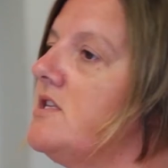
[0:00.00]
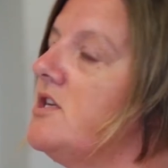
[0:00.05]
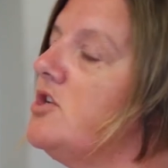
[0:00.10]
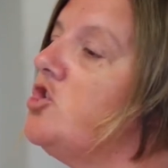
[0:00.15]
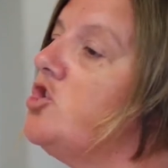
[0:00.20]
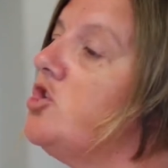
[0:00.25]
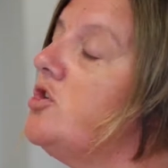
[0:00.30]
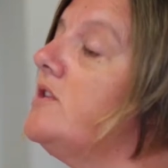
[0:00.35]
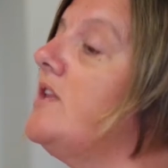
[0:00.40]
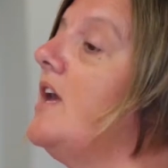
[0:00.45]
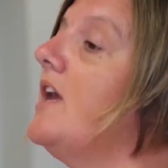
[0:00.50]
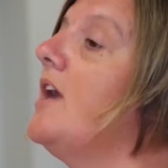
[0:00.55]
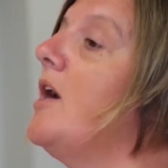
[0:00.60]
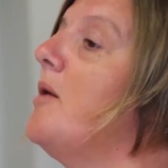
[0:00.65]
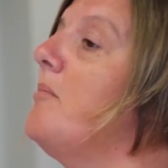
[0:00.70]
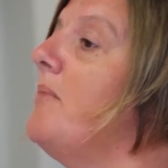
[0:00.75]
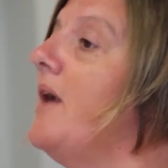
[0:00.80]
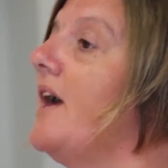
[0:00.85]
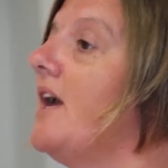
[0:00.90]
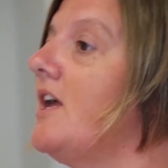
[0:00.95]
so should they
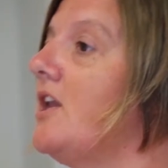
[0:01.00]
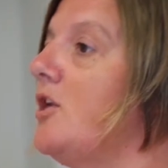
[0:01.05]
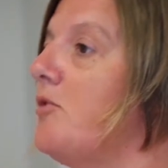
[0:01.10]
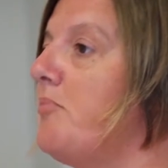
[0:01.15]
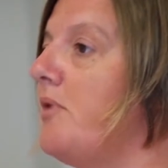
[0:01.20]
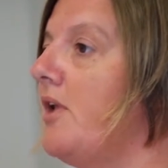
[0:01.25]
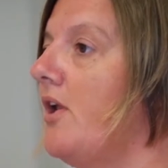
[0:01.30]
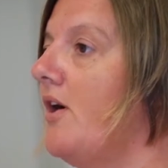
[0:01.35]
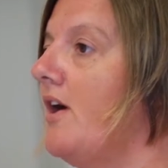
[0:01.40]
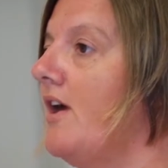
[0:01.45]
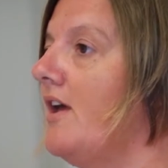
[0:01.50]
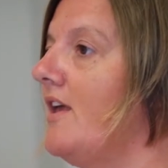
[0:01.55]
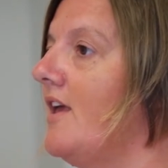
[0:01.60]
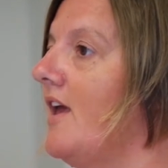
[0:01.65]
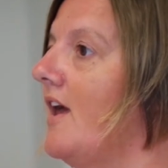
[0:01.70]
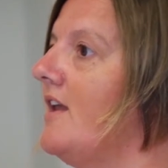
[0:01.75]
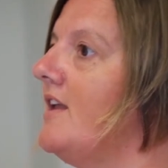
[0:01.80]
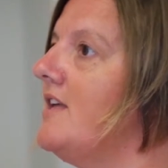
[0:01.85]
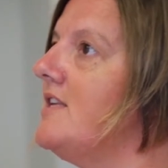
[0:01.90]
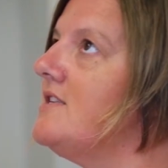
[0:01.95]
come back and apply
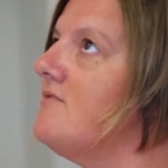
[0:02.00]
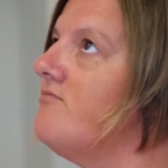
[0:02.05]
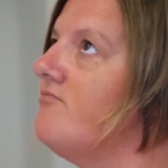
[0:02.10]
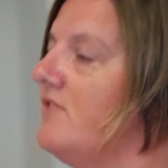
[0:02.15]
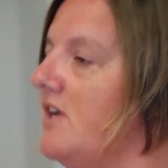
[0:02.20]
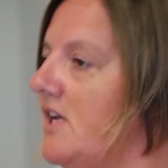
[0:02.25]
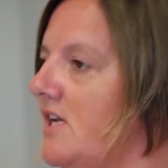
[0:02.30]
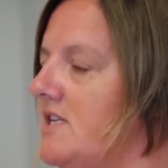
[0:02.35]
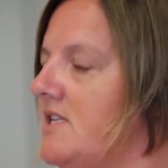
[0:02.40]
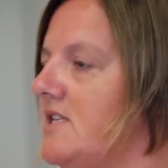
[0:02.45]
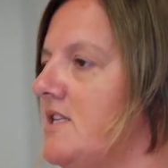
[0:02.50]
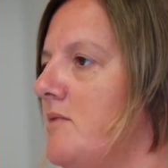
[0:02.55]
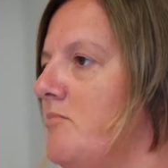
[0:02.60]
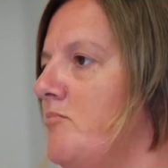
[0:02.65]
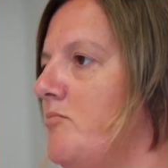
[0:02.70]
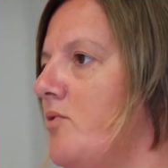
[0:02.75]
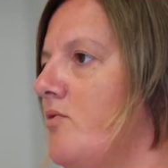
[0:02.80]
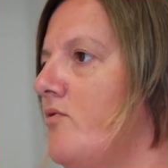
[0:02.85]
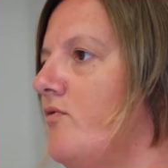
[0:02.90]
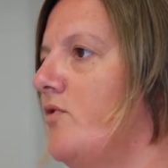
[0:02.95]
again, it's really
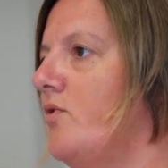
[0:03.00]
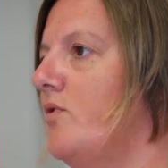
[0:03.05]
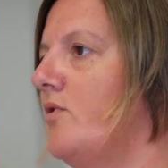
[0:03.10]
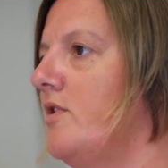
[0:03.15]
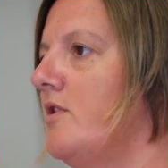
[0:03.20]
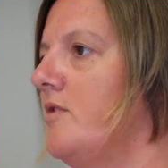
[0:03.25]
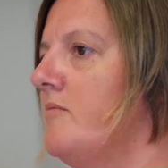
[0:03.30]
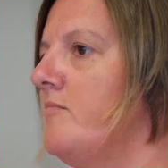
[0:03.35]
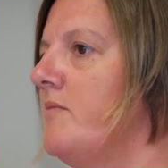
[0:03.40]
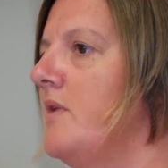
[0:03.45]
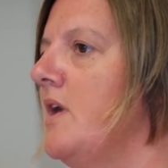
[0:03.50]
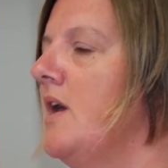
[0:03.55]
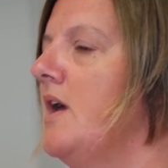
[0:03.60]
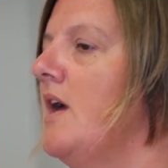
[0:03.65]
simple for them.